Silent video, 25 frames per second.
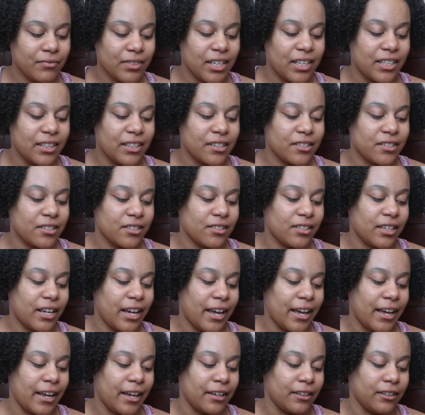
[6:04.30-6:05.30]
And this is
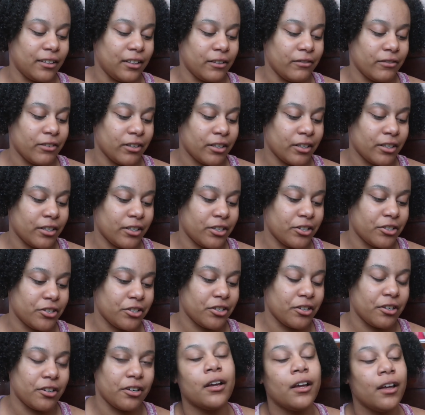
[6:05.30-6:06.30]
a leave-in
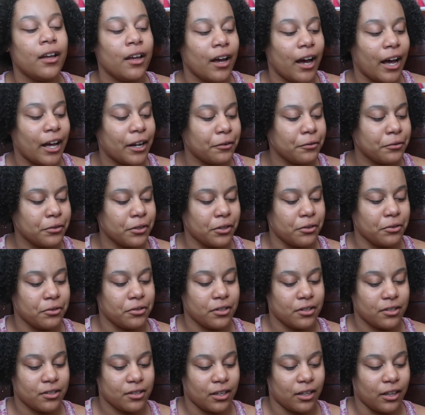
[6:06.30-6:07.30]
conditioner. I don't use
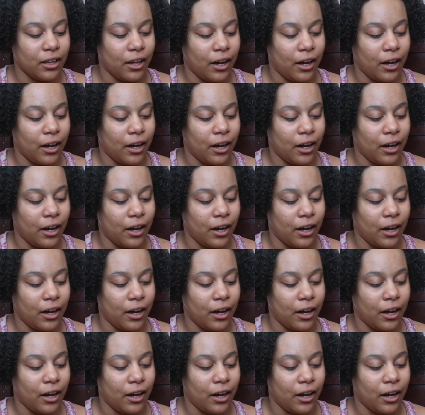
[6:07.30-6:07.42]
this a